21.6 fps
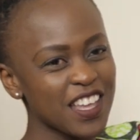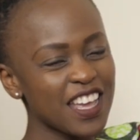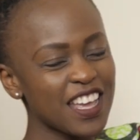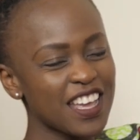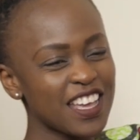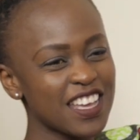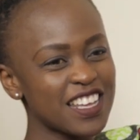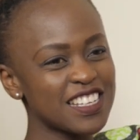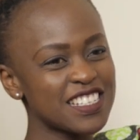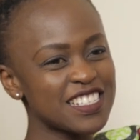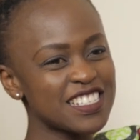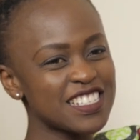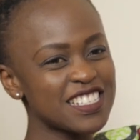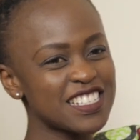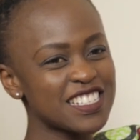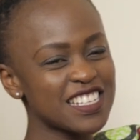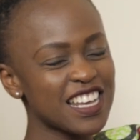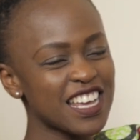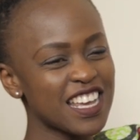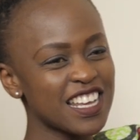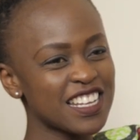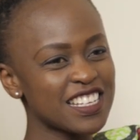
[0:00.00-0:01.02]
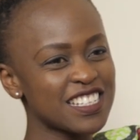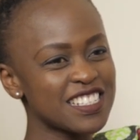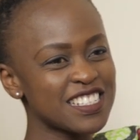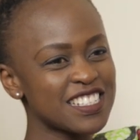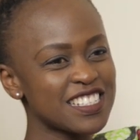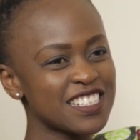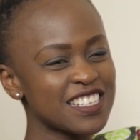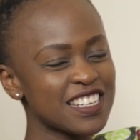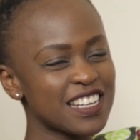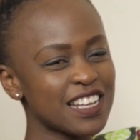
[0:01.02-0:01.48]

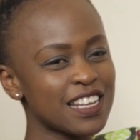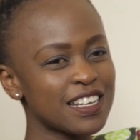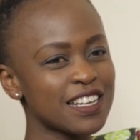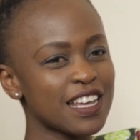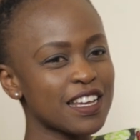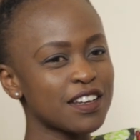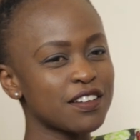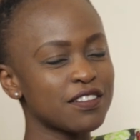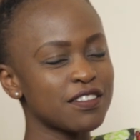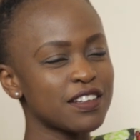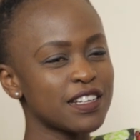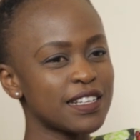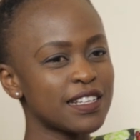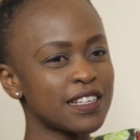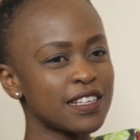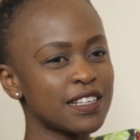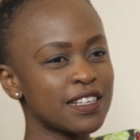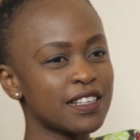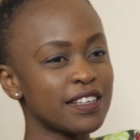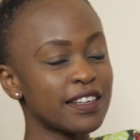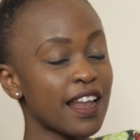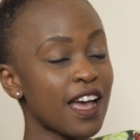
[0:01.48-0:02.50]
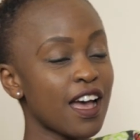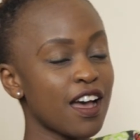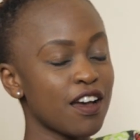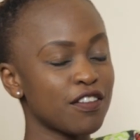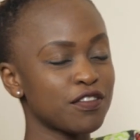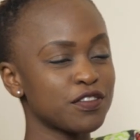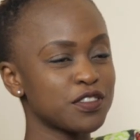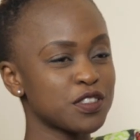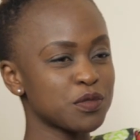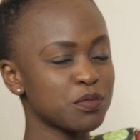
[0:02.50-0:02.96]
and I really
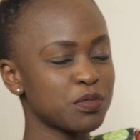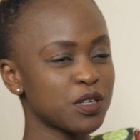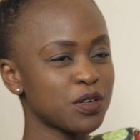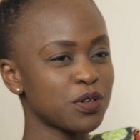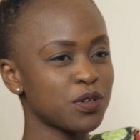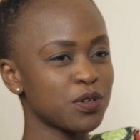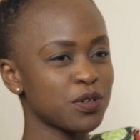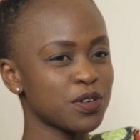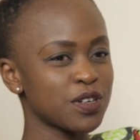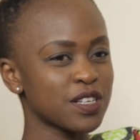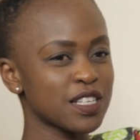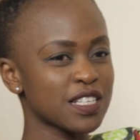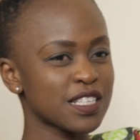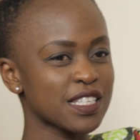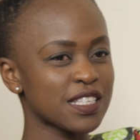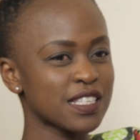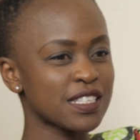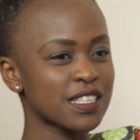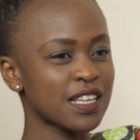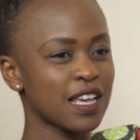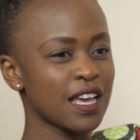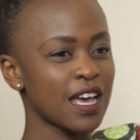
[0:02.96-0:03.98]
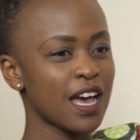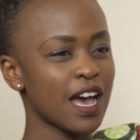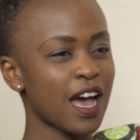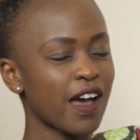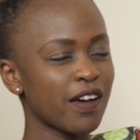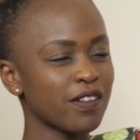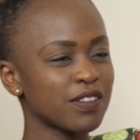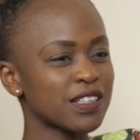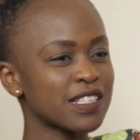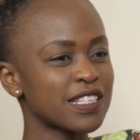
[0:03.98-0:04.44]
laughed because
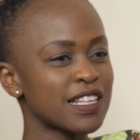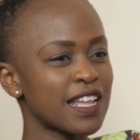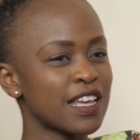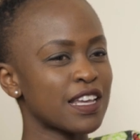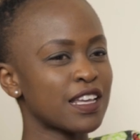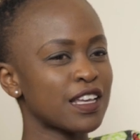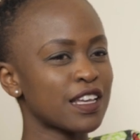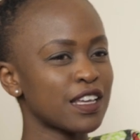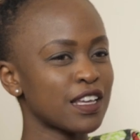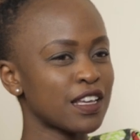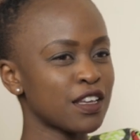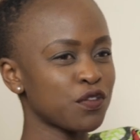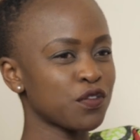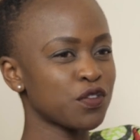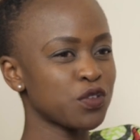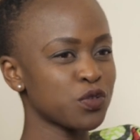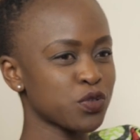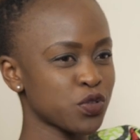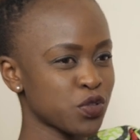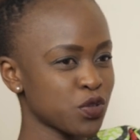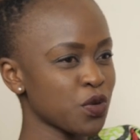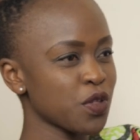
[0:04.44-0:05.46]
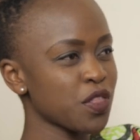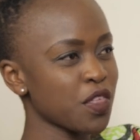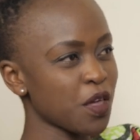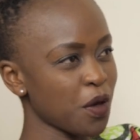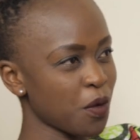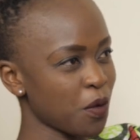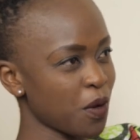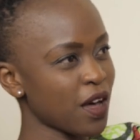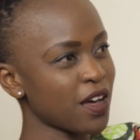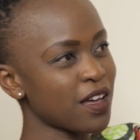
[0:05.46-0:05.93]
I was like, if you saw
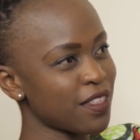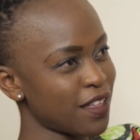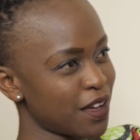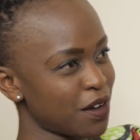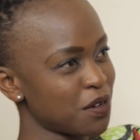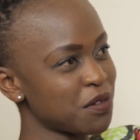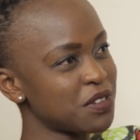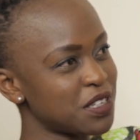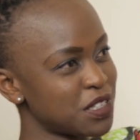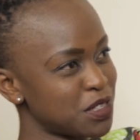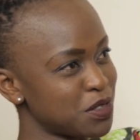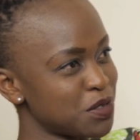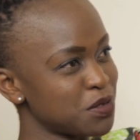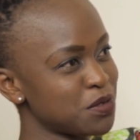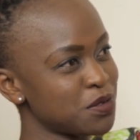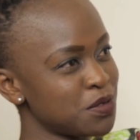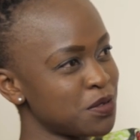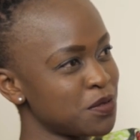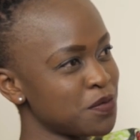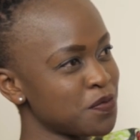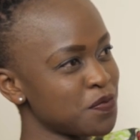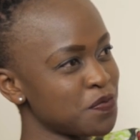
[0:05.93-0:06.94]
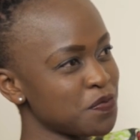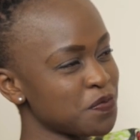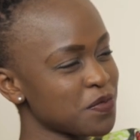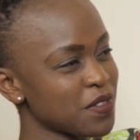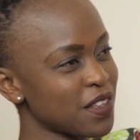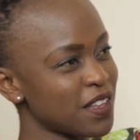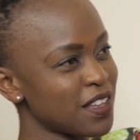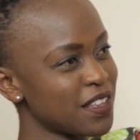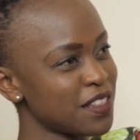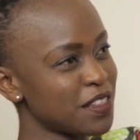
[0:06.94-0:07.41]
the work that we do
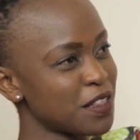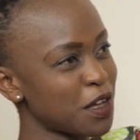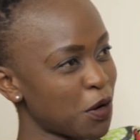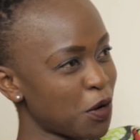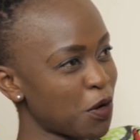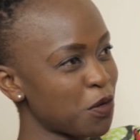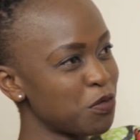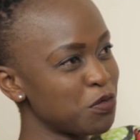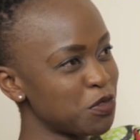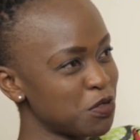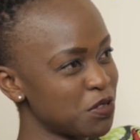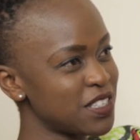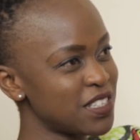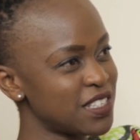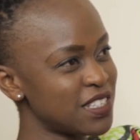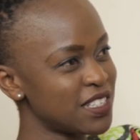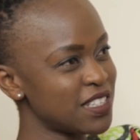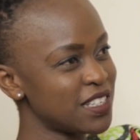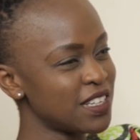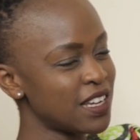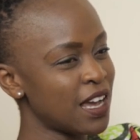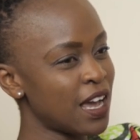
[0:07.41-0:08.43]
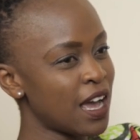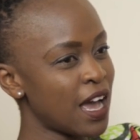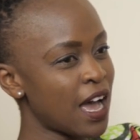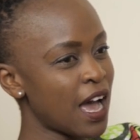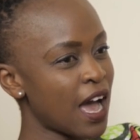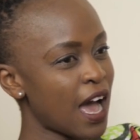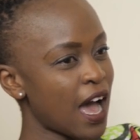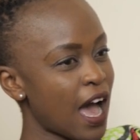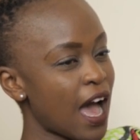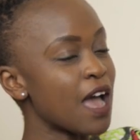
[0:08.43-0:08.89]
in the community,
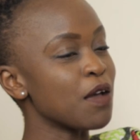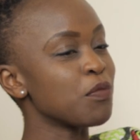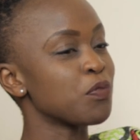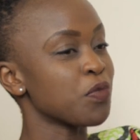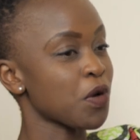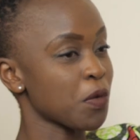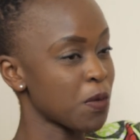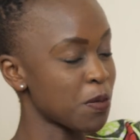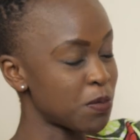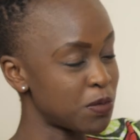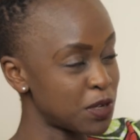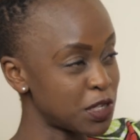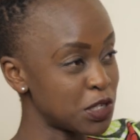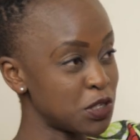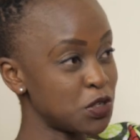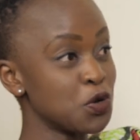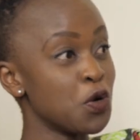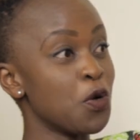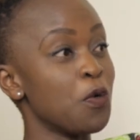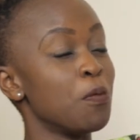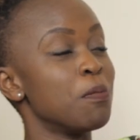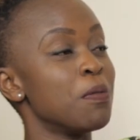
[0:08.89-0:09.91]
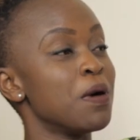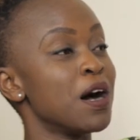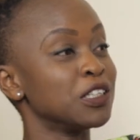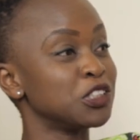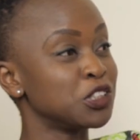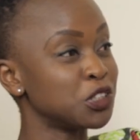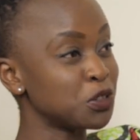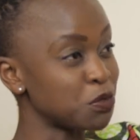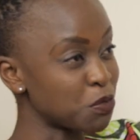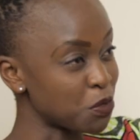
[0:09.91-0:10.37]
I probably know
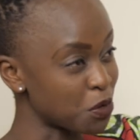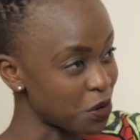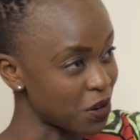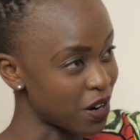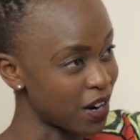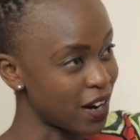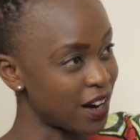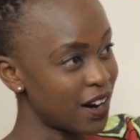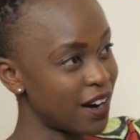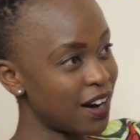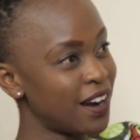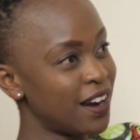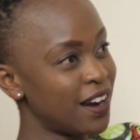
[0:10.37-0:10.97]
much more